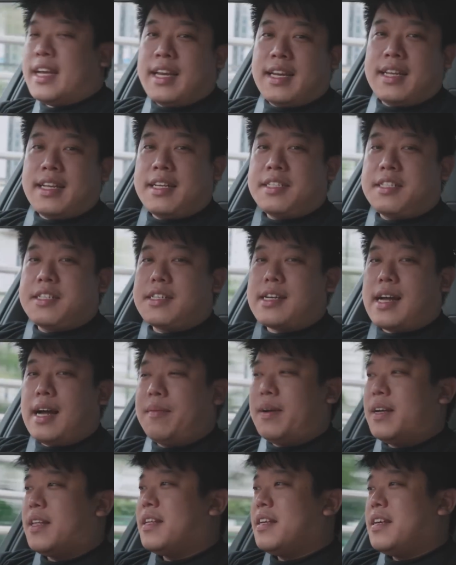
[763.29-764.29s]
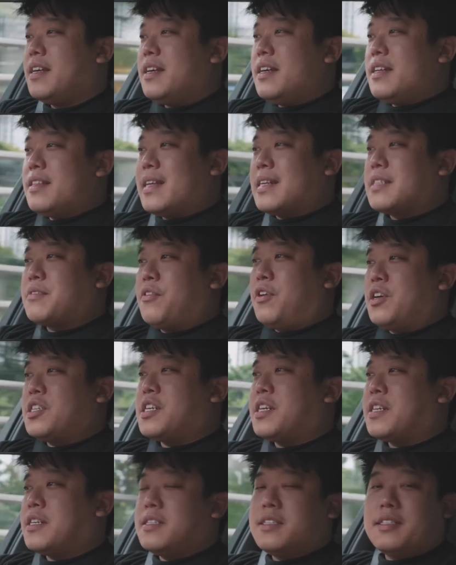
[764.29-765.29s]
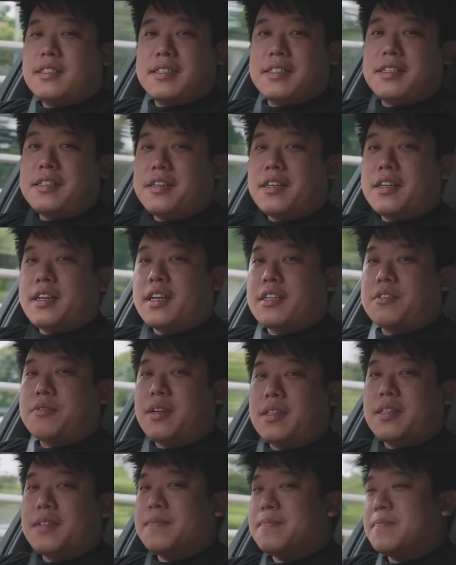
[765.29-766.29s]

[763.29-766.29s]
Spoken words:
at Sgcarmart. Thanks for watching. I'll see you on the next one.